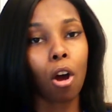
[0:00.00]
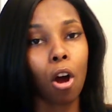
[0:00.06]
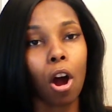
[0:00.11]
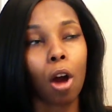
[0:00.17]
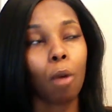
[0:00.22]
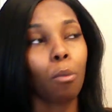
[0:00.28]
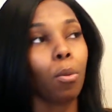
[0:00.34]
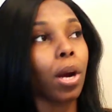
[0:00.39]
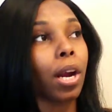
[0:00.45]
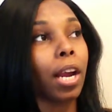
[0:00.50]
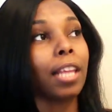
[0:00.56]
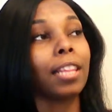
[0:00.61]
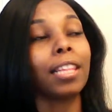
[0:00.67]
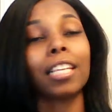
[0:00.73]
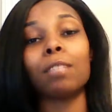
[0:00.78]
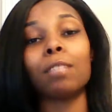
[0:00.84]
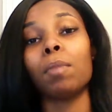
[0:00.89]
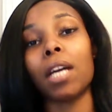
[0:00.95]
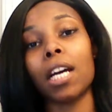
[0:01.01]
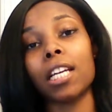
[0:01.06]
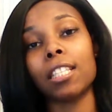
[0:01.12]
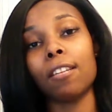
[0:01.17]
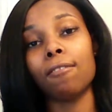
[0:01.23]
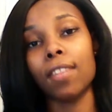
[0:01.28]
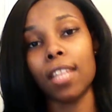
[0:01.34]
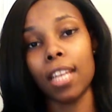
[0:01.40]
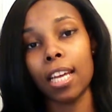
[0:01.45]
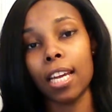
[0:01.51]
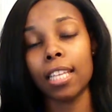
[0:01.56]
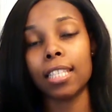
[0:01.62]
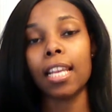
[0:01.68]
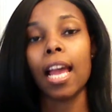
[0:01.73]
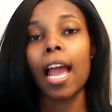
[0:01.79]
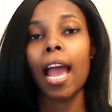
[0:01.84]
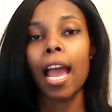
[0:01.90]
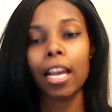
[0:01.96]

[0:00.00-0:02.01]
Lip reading: on, we're in this because of this.